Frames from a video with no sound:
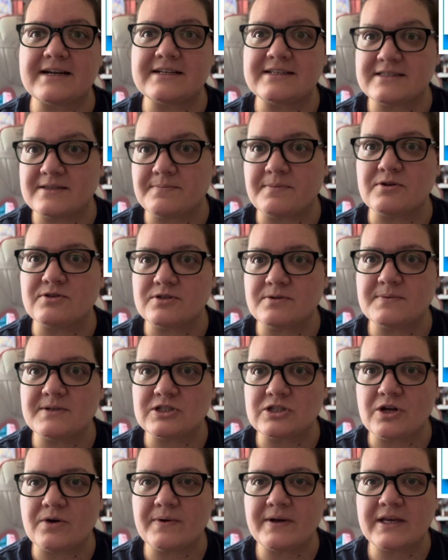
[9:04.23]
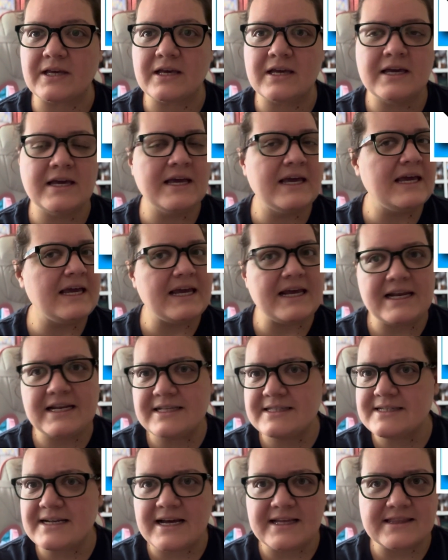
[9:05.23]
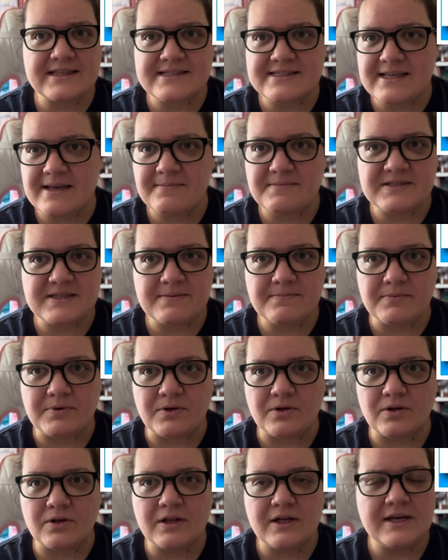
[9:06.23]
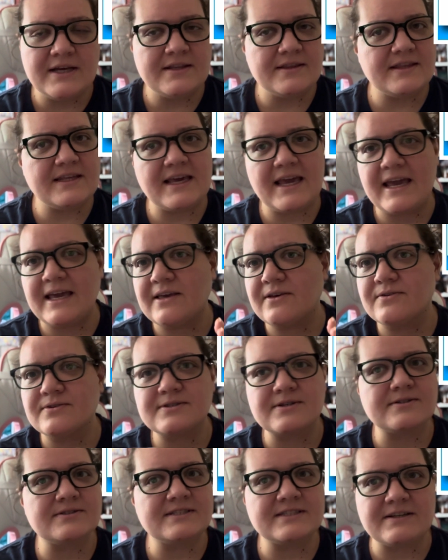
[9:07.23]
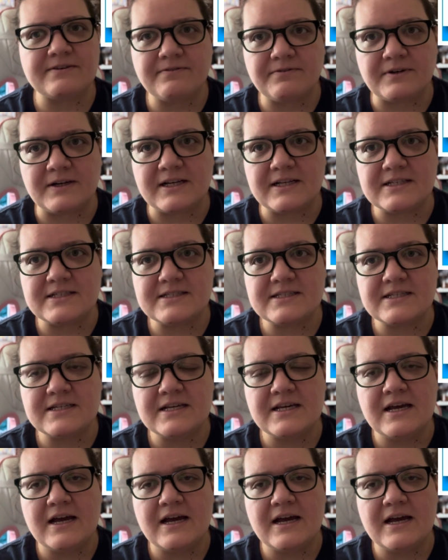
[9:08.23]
is supposed to be showing, it is not the same symbol. The angles are different.